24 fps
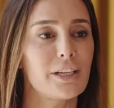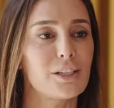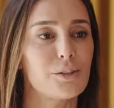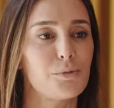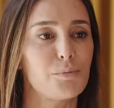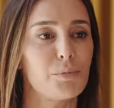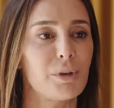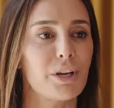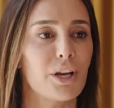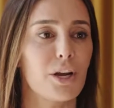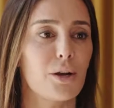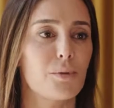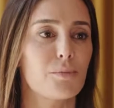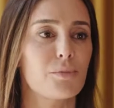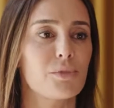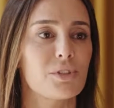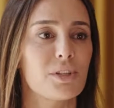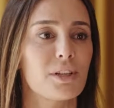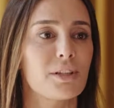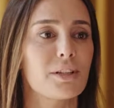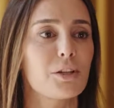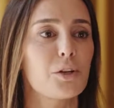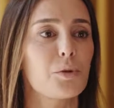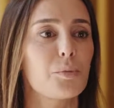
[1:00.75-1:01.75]
it
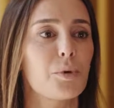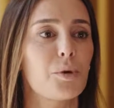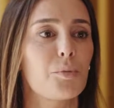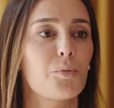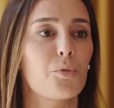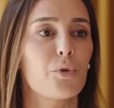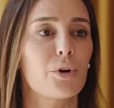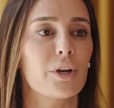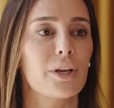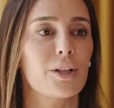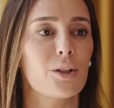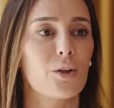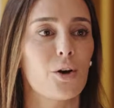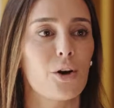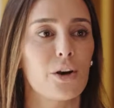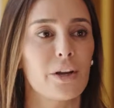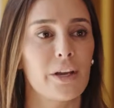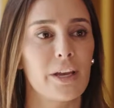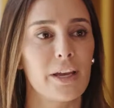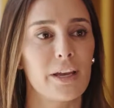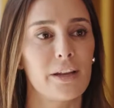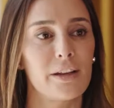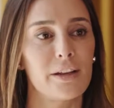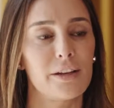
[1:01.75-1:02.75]
becomes a little bit more
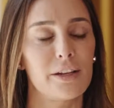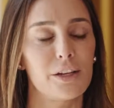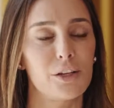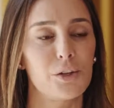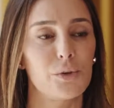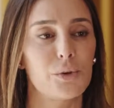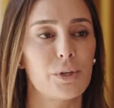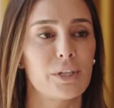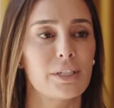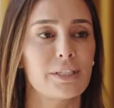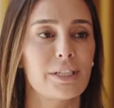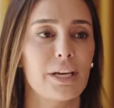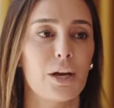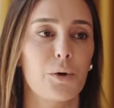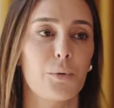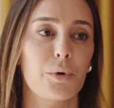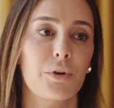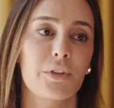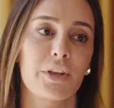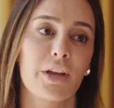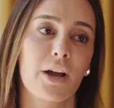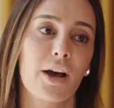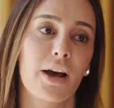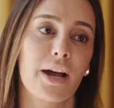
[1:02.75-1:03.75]
elongated, and you can tell
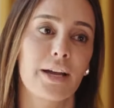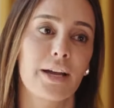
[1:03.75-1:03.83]
where the